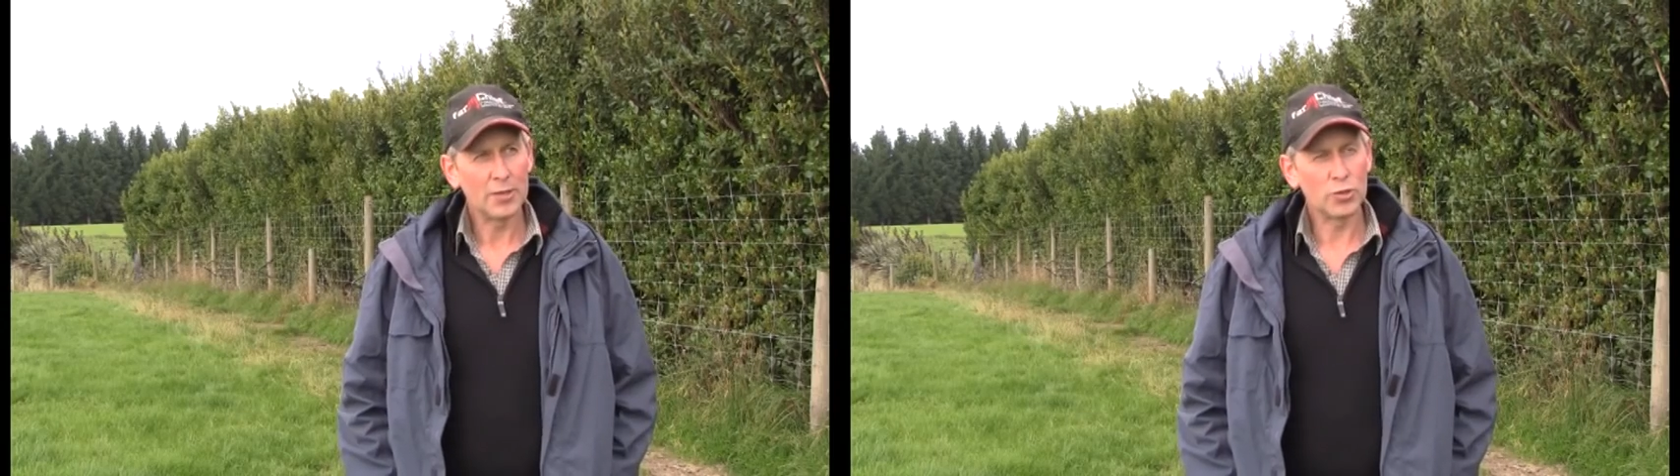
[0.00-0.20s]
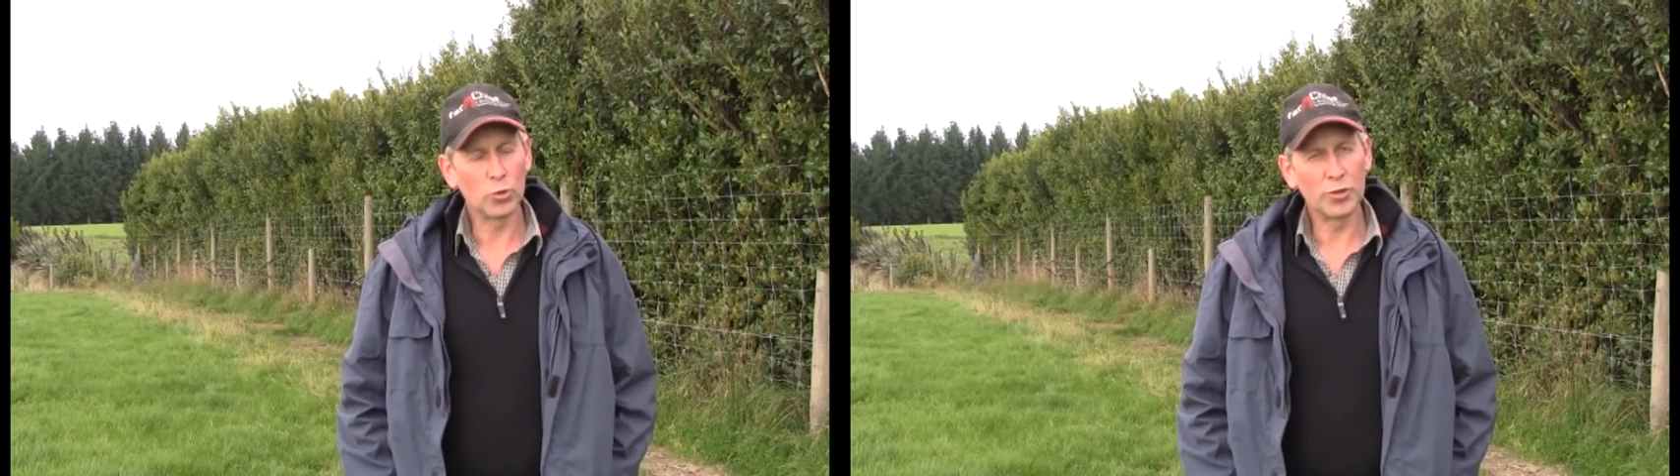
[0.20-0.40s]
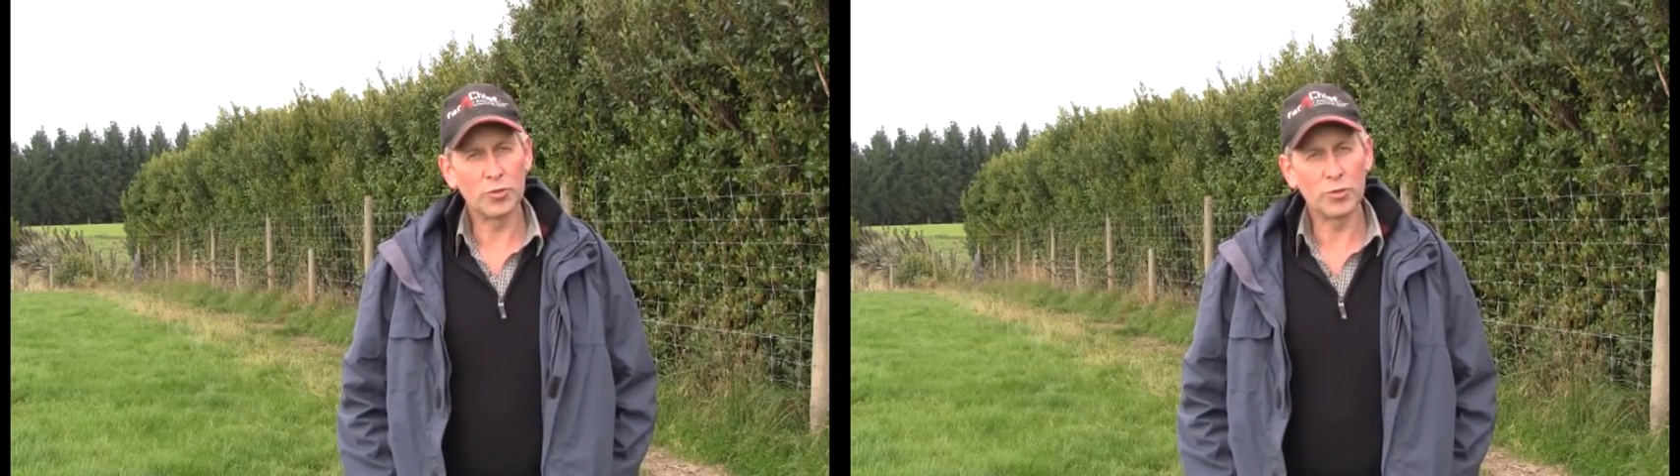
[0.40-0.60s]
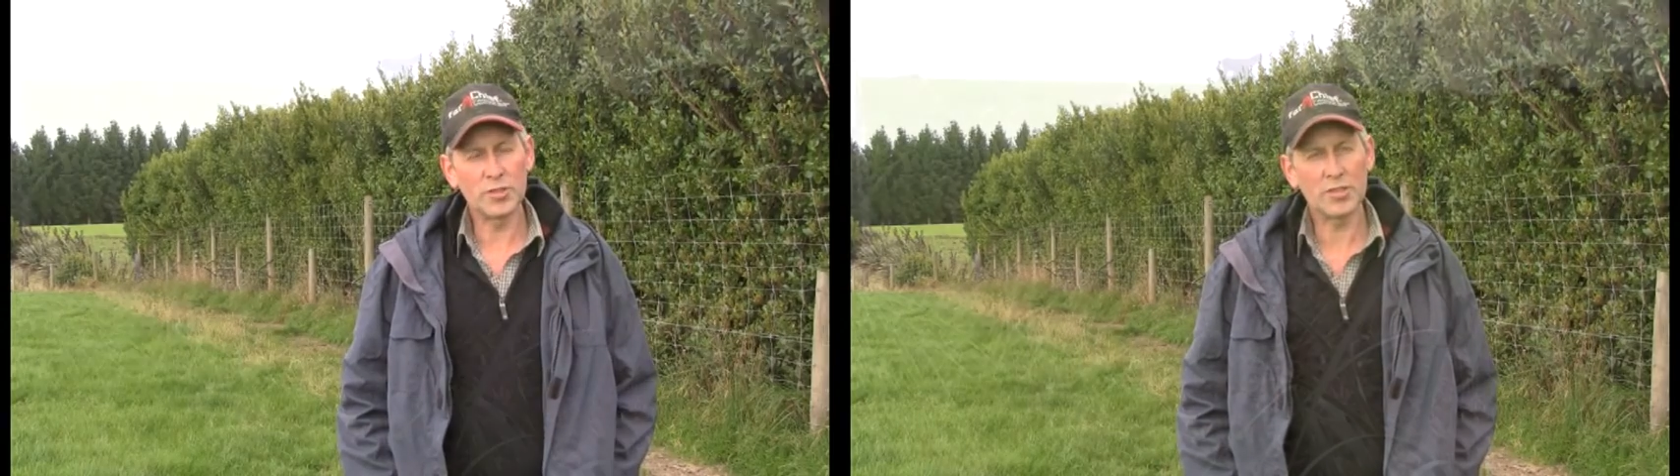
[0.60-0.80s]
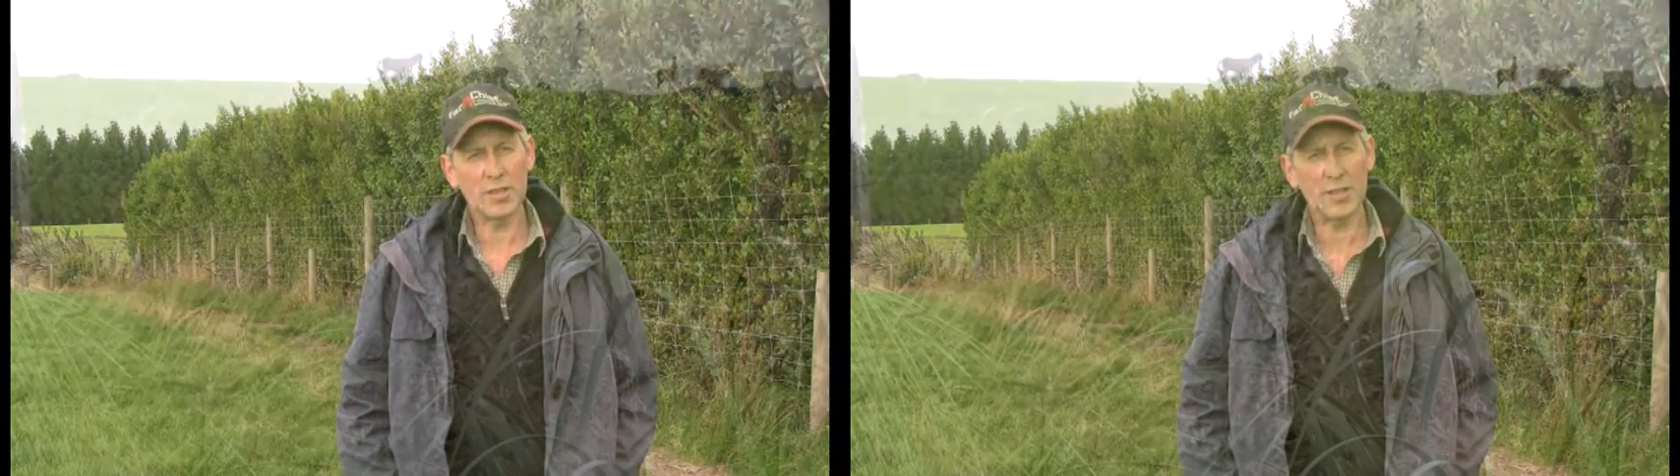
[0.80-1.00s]

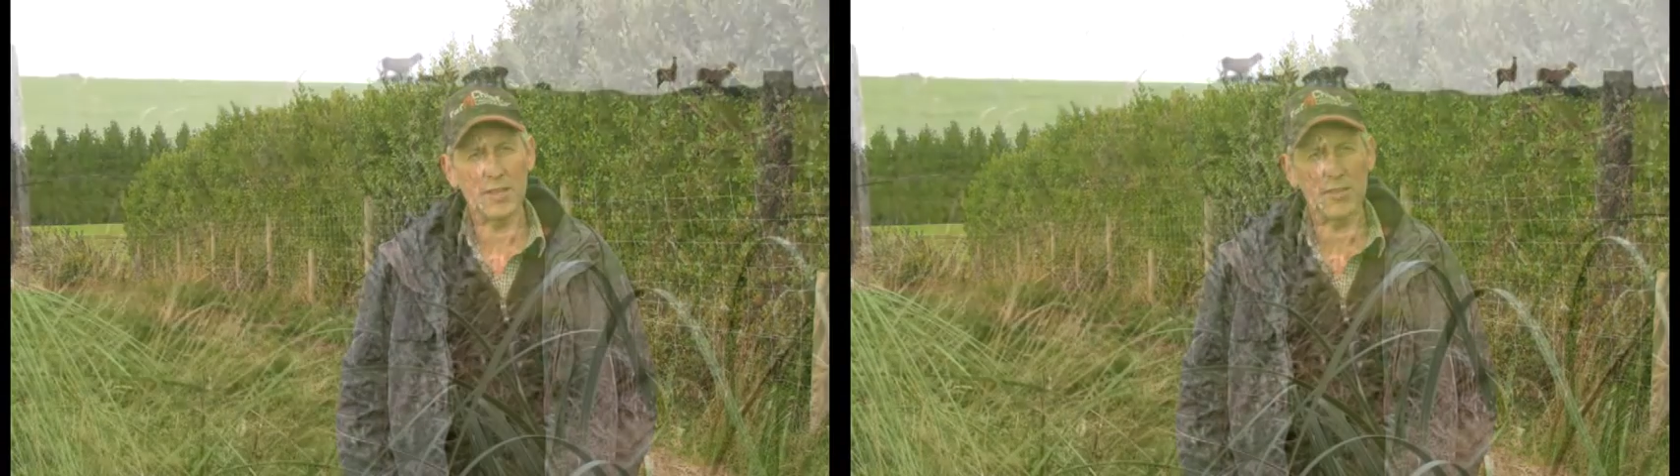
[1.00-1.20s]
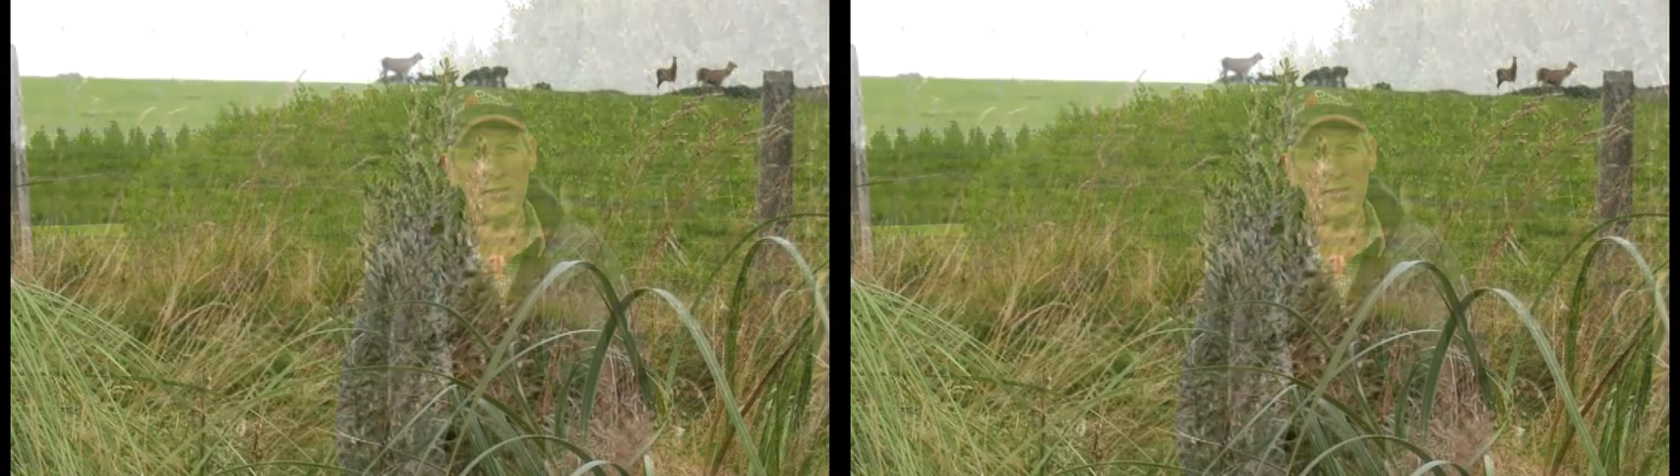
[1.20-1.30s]
toys and